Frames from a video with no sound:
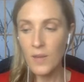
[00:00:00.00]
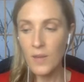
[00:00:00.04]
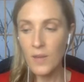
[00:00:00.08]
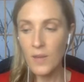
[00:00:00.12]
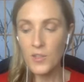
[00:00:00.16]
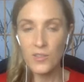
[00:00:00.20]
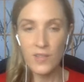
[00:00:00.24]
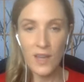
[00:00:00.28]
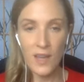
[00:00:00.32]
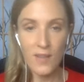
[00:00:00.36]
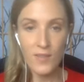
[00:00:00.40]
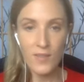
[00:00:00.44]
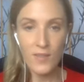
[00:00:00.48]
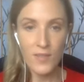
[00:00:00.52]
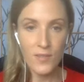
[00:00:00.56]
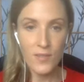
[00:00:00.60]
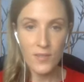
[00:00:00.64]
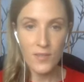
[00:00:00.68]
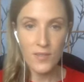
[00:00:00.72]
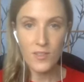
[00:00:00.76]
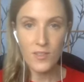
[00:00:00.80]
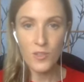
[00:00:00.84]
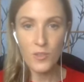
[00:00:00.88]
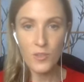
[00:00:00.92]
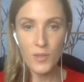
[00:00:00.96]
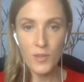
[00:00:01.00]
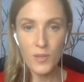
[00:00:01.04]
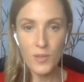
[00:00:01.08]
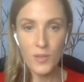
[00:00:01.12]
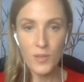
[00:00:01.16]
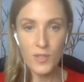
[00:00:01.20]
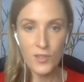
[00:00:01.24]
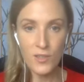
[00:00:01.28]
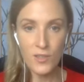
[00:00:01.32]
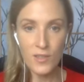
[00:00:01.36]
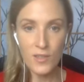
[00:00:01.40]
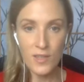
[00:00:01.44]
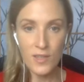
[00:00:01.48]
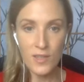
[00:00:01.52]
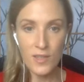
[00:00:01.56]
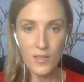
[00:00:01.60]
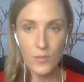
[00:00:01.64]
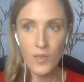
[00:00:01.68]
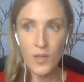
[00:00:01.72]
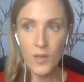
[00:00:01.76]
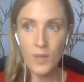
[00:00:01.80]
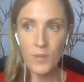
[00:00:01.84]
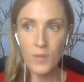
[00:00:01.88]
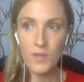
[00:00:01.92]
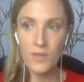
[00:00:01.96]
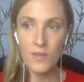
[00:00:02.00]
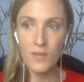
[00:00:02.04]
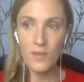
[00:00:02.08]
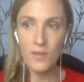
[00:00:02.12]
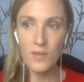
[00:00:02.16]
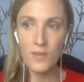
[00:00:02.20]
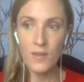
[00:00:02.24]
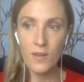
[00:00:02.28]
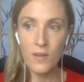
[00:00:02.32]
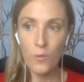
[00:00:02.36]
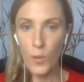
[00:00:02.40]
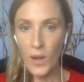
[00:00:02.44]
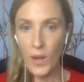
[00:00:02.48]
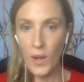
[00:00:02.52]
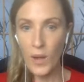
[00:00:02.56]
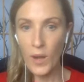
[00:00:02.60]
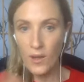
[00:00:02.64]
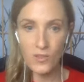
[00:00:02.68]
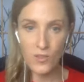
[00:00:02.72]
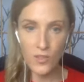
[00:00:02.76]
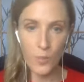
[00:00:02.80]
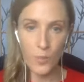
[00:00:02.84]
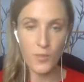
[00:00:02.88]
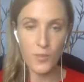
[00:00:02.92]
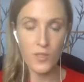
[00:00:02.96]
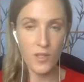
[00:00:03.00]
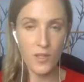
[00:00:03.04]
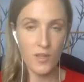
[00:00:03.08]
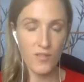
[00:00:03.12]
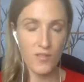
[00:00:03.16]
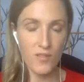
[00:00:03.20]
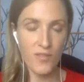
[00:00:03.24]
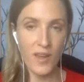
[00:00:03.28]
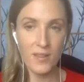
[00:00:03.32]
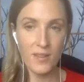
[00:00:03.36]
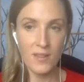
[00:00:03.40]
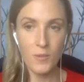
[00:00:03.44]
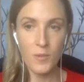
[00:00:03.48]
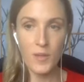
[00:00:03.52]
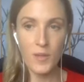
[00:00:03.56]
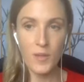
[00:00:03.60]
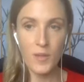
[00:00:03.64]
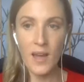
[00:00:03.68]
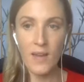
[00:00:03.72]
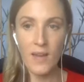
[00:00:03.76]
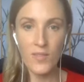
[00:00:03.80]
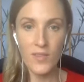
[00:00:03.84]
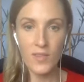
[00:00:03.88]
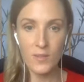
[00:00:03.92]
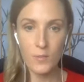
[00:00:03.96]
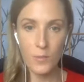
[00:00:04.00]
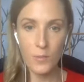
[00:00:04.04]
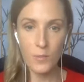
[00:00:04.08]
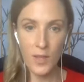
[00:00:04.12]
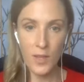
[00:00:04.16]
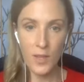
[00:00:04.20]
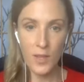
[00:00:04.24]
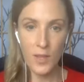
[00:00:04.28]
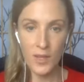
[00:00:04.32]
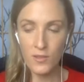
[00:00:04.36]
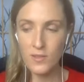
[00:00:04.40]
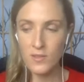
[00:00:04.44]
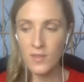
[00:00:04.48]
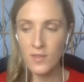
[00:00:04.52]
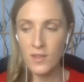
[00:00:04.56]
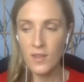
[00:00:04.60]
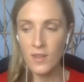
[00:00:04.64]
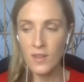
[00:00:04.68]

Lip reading: just have different situations that sometimes wake us up to the fact that we have this within us,